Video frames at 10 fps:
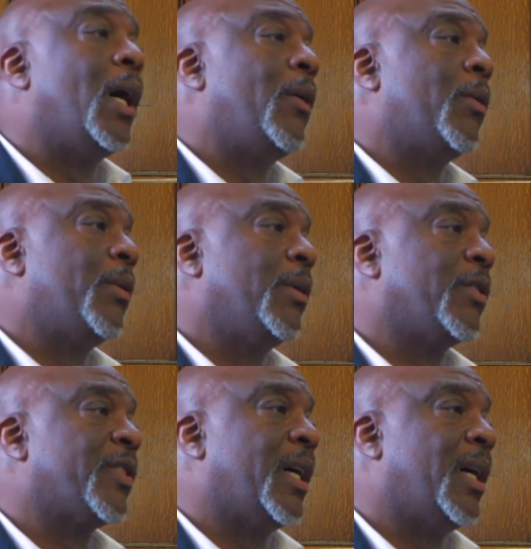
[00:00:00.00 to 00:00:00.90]
our
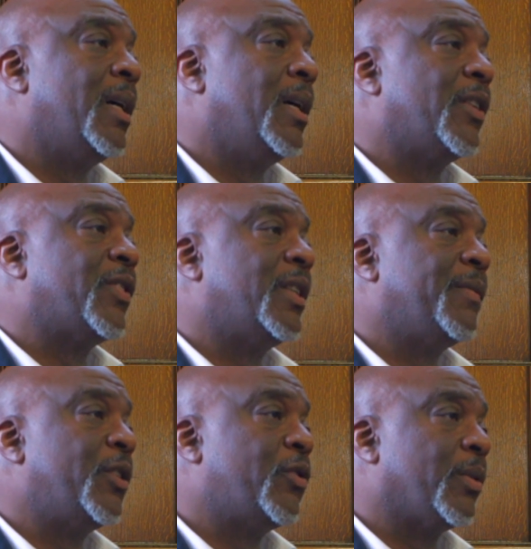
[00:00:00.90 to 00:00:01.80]
roles are as
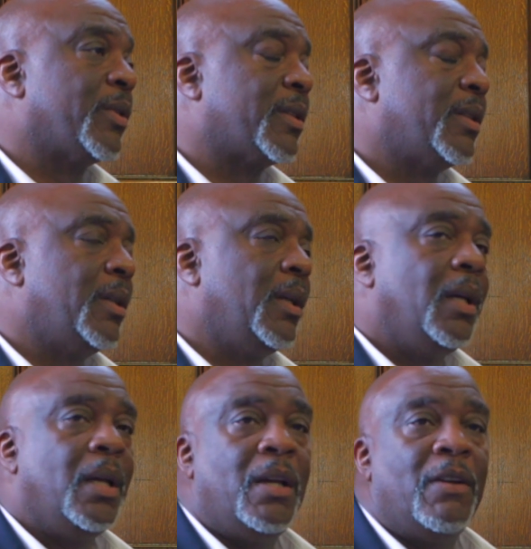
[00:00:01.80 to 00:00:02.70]
individuals.
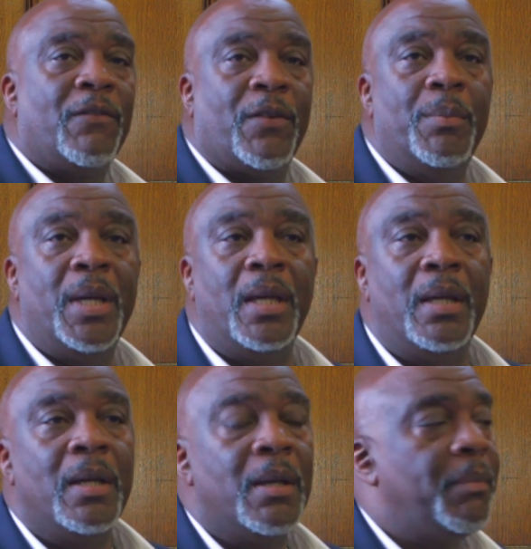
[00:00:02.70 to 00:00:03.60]
For
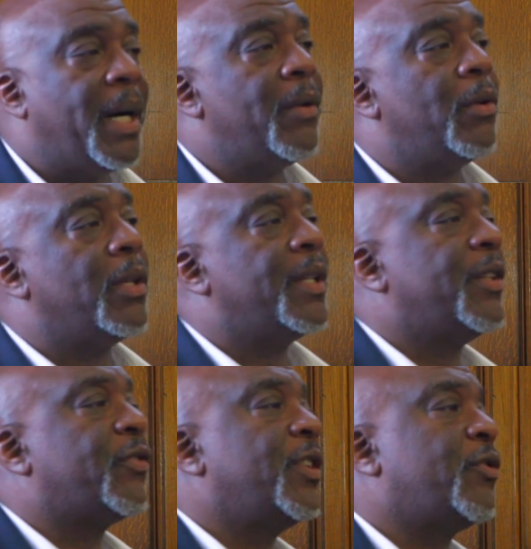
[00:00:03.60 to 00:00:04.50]
me, my role in
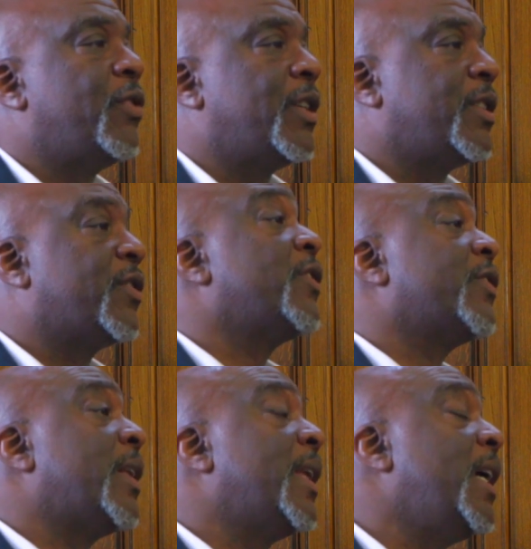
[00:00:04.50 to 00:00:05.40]
this district is
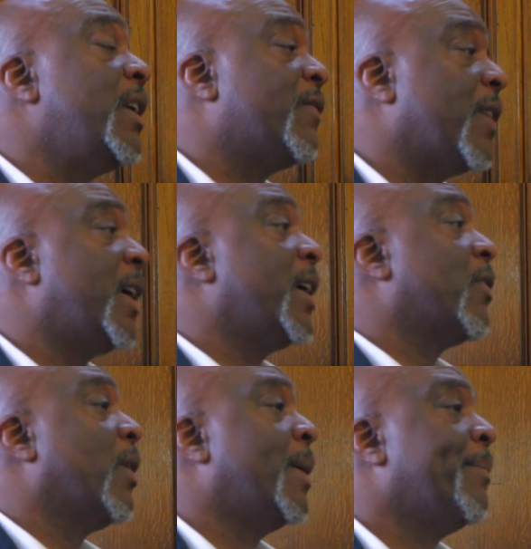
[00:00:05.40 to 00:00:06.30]
as the lead for
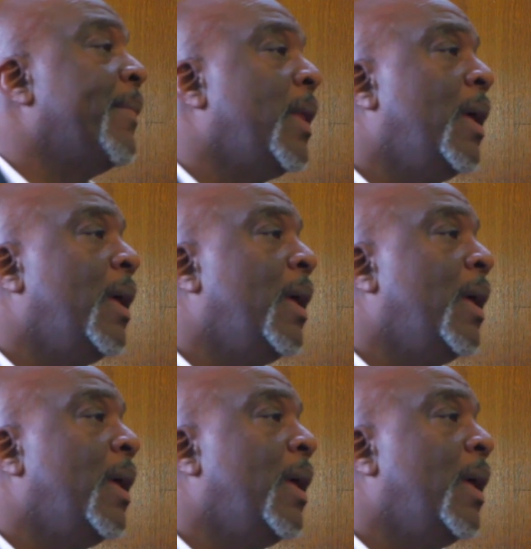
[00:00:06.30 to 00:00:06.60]
hate crime.